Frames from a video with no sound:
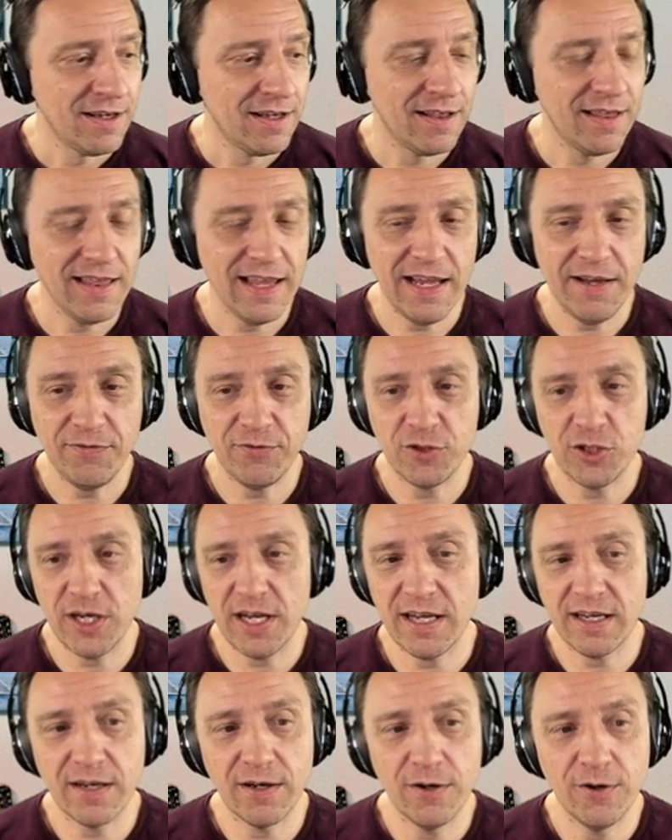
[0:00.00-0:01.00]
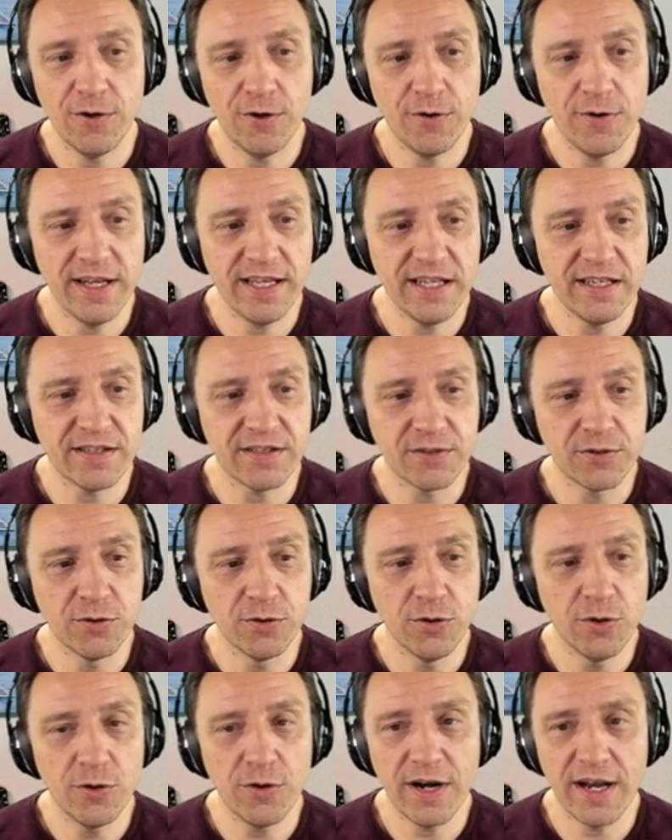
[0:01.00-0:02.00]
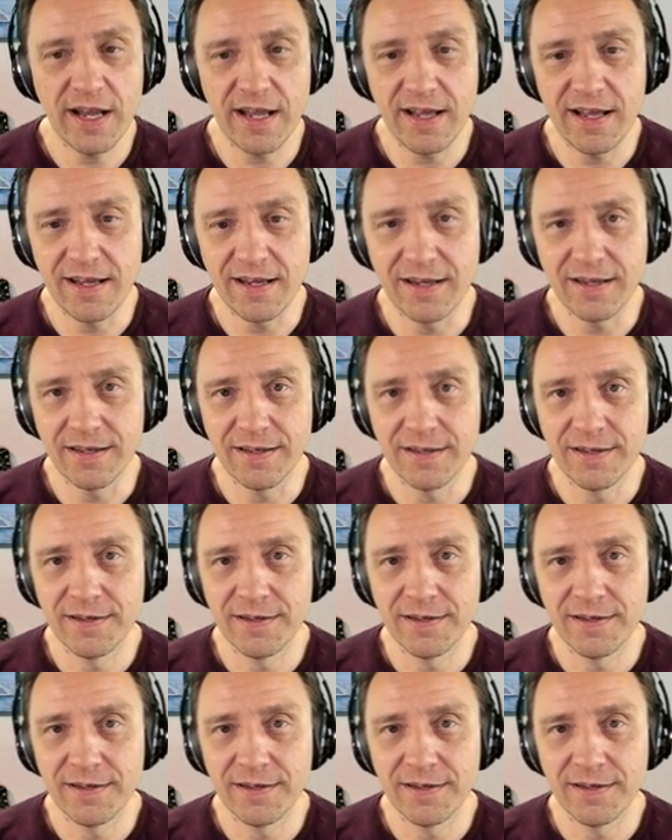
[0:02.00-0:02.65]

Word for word: And Lev four ek already scoring.